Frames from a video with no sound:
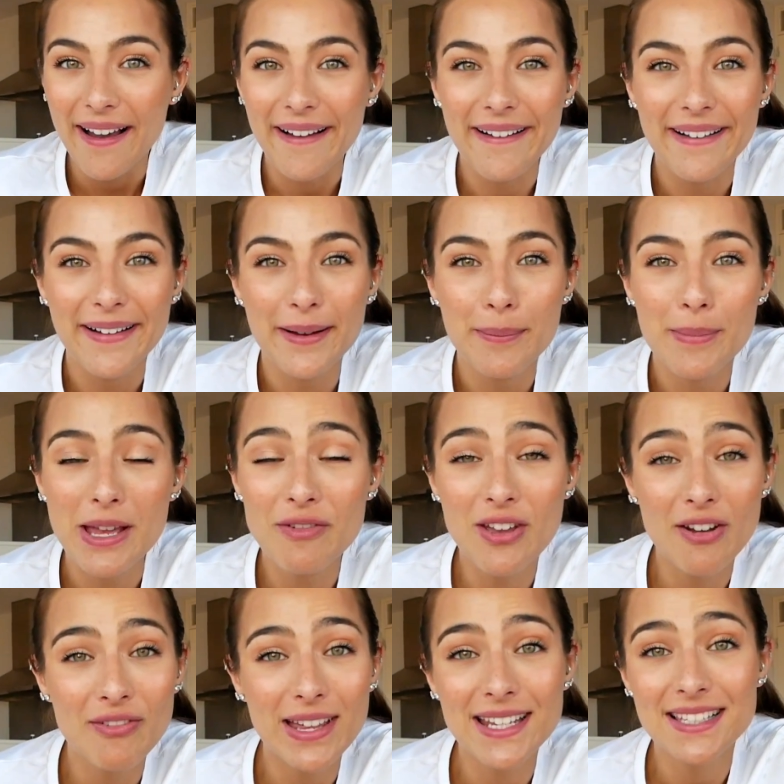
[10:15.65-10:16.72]
If you
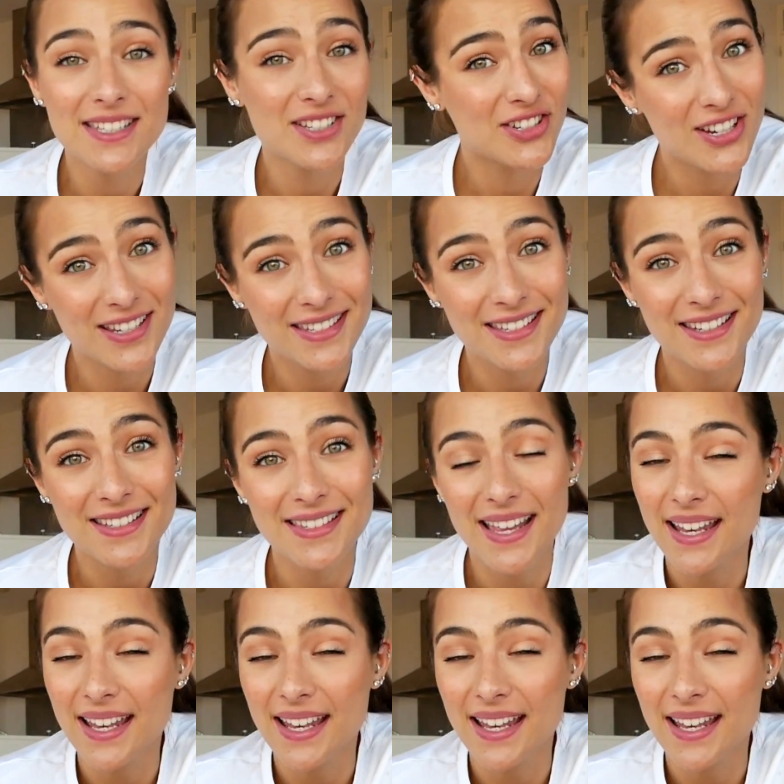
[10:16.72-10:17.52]
have any suggestions,